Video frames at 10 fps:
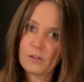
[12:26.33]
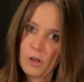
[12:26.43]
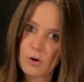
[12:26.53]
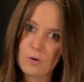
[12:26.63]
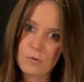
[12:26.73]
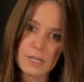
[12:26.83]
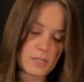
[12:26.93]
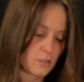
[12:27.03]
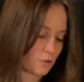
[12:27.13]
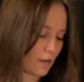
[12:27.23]
low
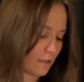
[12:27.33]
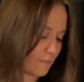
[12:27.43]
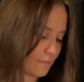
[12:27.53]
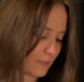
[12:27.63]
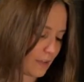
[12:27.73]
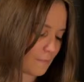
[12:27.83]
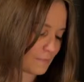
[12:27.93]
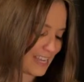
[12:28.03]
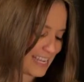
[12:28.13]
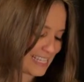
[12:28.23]
E string, okay?
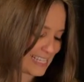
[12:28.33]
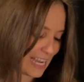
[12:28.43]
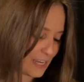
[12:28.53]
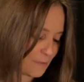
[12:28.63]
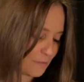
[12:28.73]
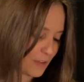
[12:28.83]
2nd